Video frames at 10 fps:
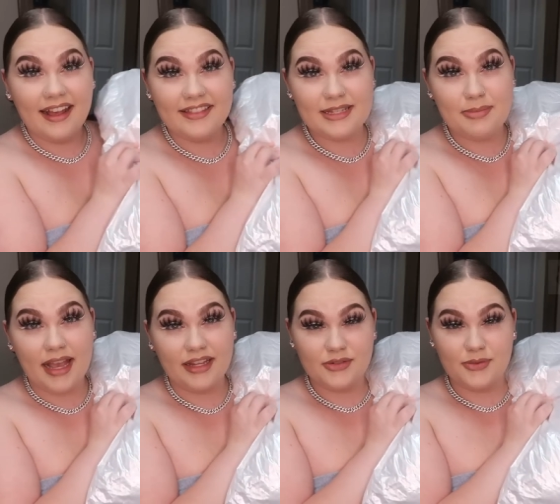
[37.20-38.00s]
I got this
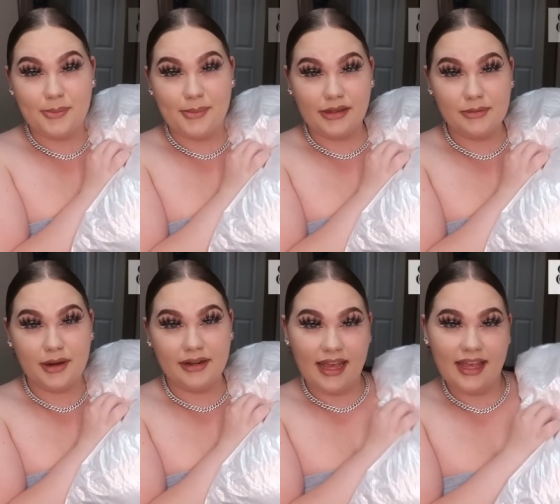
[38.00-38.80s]
package from Bella
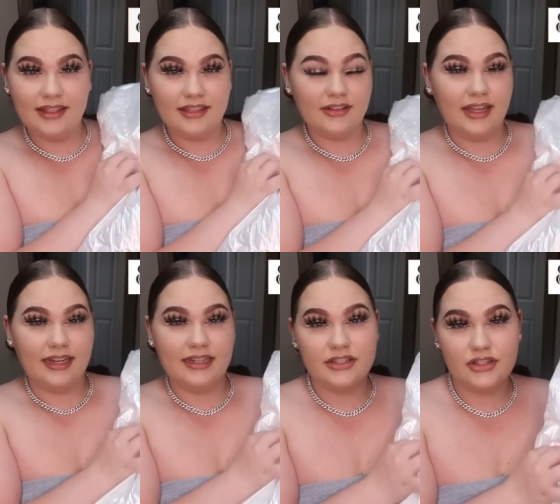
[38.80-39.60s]
Barnett. They're like
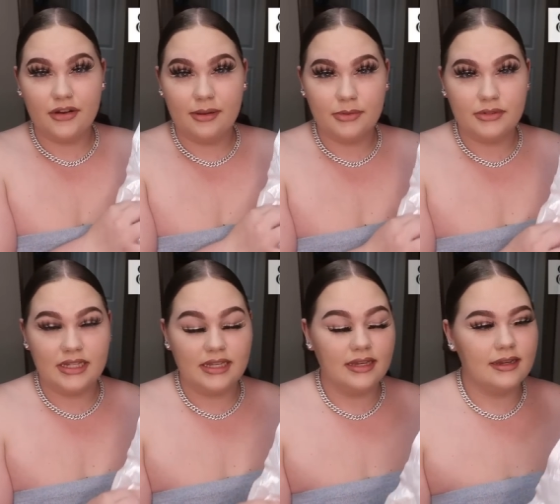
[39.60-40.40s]
an Instagram
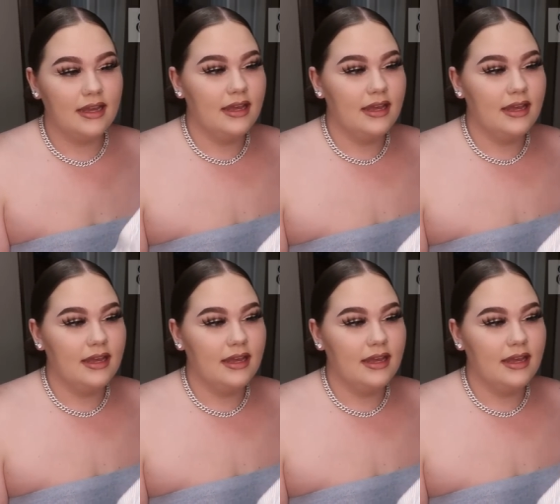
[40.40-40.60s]
boutique.